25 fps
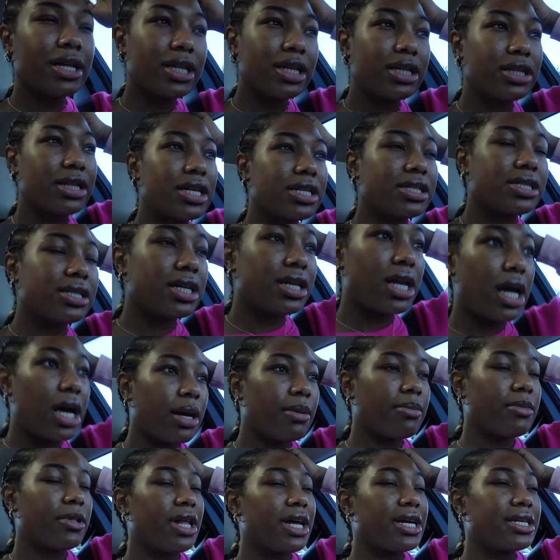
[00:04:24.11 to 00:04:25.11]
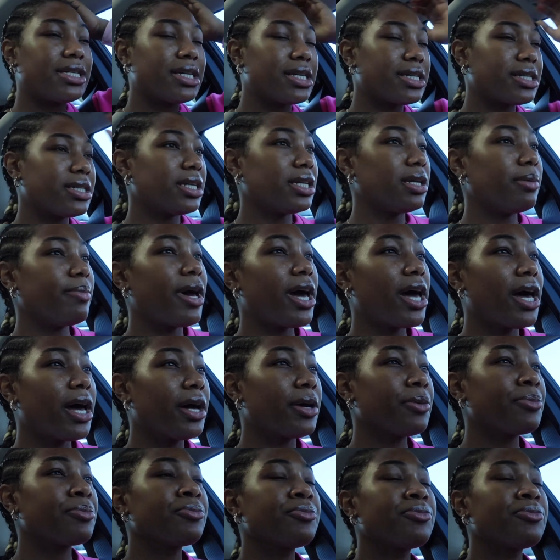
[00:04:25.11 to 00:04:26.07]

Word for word: I think that's the name, Classic City Bag.